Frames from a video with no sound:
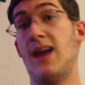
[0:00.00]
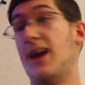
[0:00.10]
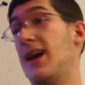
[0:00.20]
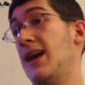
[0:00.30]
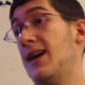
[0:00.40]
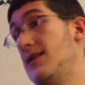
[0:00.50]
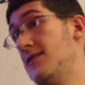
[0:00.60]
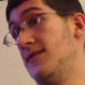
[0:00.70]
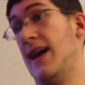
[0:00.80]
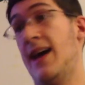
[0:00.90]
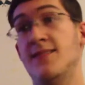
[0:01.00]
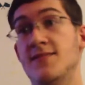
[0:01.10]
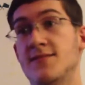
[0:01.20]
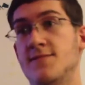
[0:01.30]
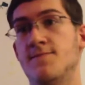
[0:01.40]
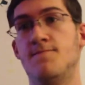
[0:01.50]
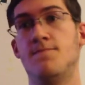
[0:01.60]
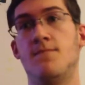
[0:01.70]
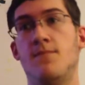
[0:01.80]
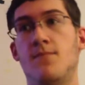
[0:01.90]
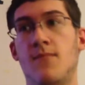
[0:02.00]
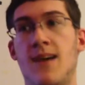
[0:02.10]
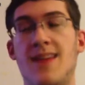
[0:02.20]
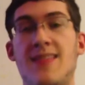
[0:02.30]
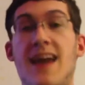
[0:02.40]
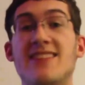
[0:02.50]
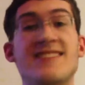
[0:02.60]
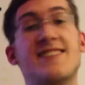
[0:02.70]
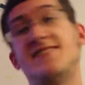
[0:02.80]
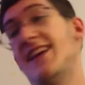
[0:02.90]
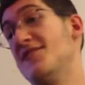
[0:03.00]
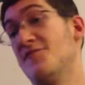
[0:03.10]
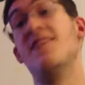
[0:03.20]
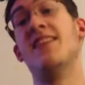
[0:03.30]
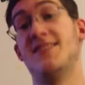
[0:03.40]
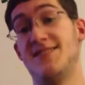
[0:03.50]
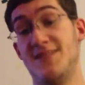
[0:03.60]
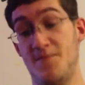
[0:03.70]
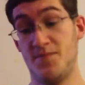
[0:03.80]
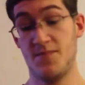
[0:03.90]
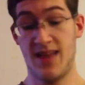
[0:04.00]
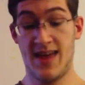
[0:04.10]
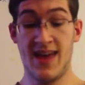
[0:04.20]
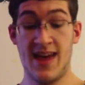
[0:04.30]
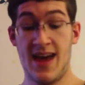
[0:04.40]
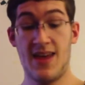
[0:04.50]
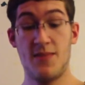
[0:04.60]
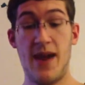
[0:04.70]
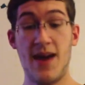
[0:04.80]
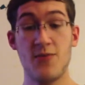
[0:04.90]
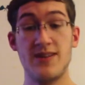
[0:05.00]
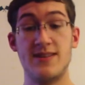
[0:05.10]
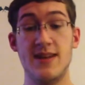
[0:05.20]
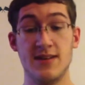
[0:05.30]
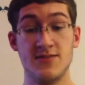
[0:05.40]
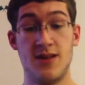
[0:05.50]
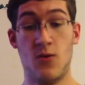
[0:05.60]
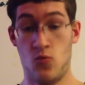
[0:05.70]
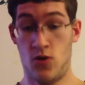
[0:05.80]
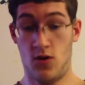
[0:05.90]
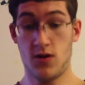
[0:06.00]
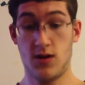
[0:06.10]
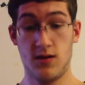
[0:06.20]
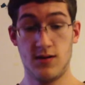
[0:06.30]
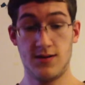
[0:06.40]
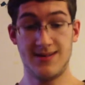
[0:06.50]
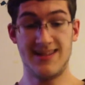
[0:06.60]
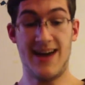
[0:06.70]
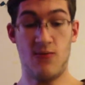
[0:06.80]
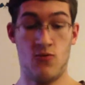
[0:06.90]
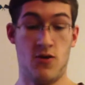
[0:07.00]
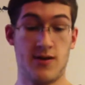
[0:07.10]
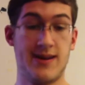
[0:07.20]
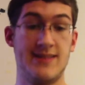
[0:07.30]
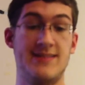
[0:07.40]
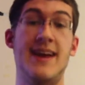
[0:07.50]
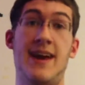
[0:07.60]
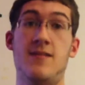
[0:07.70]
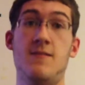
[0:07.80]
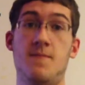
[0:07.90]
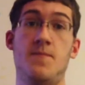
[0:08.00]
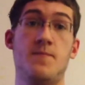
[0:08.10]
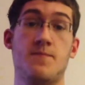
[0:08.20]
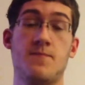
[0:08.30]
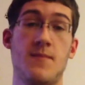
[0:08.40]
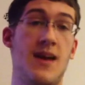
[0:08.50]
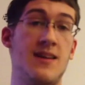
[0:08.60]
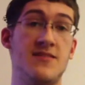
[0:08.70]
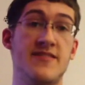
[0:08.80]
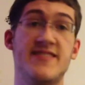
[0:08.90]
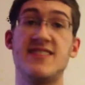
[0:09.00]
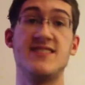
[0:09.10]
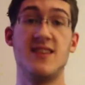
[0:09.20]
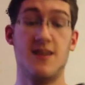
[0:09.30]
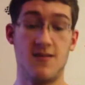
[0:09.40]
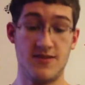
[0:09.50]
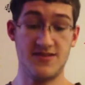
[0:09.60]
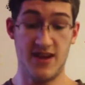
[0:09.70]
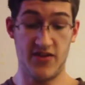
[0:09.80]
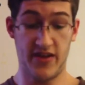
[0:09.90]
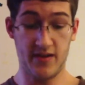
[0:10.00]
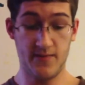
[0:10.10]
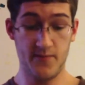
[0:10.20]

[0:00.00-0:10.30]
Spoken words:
And that is the extent of this. Battery does not work. It's dead. It just sits in here, does nothing.